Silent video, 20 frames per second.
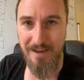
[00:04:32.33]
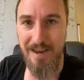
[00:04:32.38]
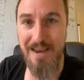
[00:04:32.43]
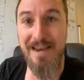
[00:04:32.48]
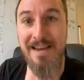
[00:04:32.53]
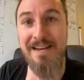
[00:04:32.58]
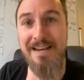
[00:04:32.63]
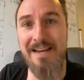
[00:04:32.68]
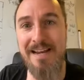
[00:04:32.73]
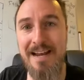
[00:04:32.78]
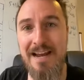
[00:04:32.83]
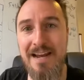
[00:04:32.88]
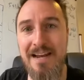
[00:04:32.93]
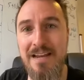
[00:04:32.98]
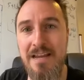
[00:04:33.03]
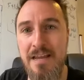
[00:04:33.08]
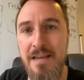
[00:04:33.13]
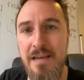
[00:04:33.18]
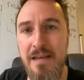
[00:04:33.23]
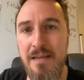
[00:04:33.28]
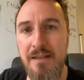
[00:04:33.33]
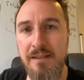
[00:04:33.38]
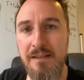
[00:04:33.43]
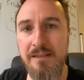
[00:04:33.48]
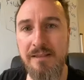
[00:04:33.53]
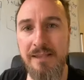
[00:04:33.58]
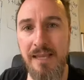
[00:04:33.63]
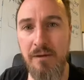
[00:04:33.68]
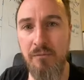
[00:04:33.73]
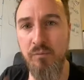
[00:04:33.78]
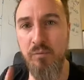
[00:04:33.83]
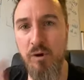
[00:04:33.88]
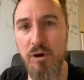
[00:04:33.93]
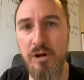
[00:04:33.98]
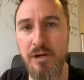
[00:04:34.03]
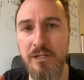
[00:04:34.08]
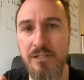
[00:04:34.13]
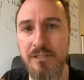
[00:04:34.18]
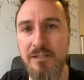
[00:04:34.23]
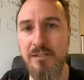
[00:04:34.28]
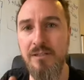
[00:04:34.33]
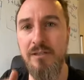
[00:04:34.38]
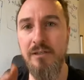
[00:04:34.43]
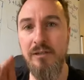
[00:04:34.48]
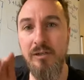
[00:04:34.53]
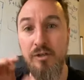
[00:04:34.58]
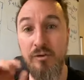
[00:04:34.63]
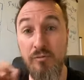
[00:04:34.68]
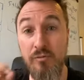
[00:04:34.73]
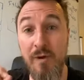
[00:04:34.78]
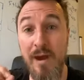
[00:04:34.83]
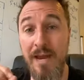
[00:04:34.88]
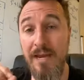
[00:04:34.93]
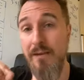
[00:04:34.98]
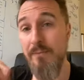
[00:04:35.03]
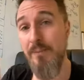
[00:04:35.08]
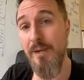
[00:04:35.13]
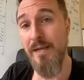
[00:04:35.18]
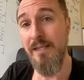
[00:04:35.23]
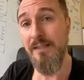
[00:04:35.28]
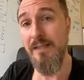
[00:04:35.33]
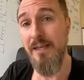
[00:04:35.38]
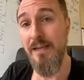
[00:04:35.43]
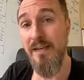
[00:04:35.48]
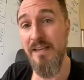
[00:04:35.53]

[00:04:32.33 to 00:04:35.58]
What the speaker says: And they worked great back then.